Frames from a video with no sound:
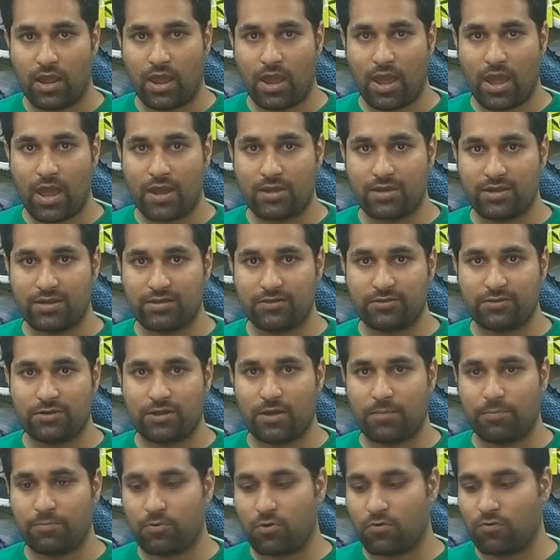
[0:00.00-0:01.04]
and it
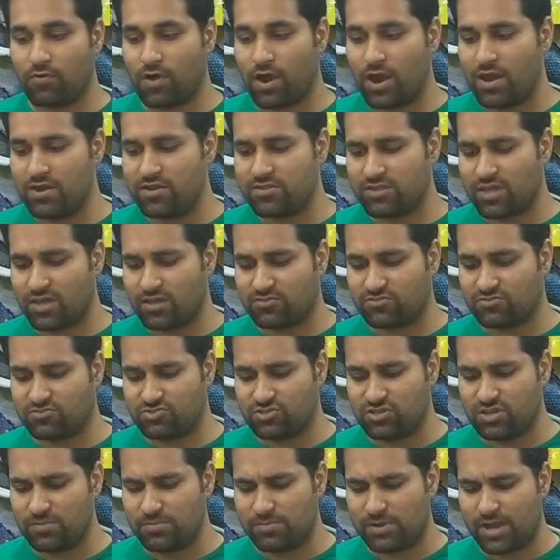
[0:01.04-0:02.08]
provides
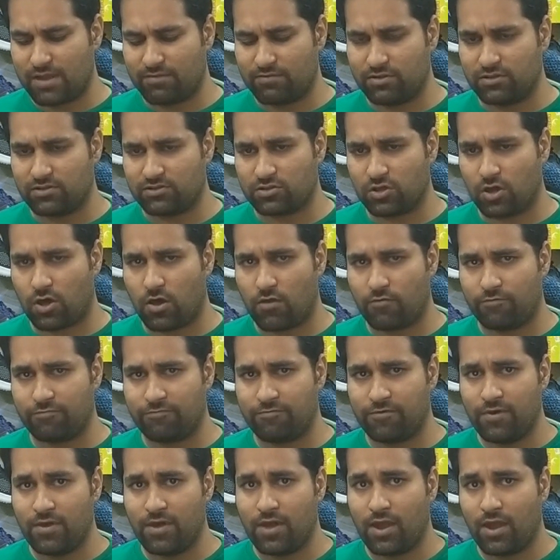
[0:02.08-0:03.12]
extreme levels of
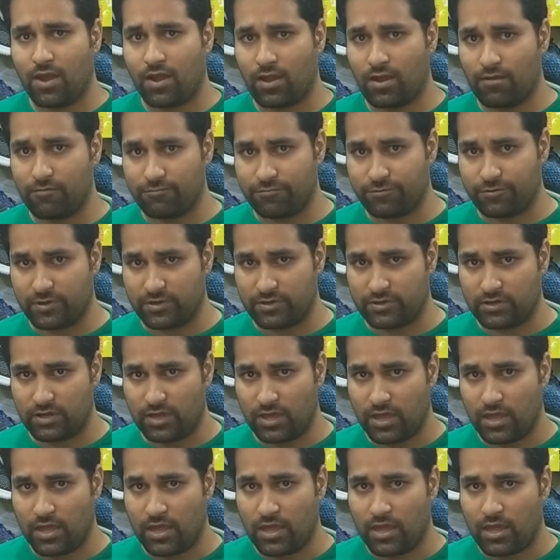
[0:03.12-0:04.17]
comfort
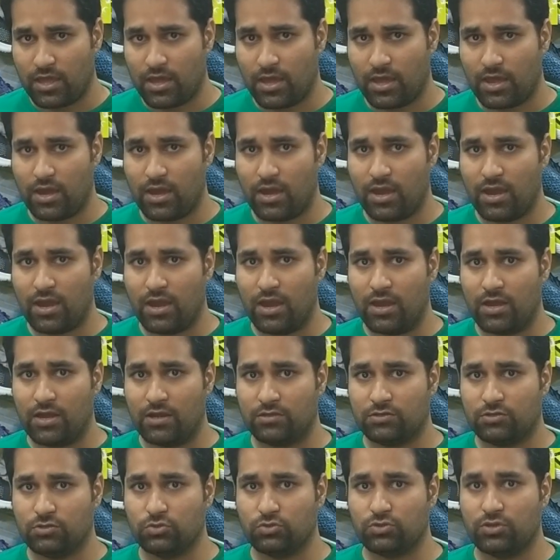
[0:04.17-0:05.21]

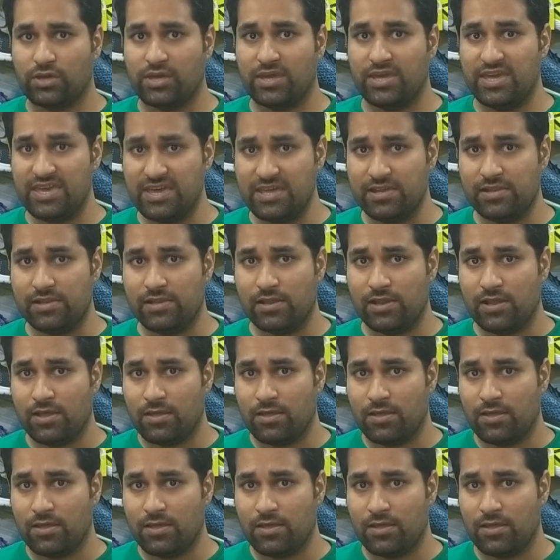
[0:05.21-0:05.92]
to the heel,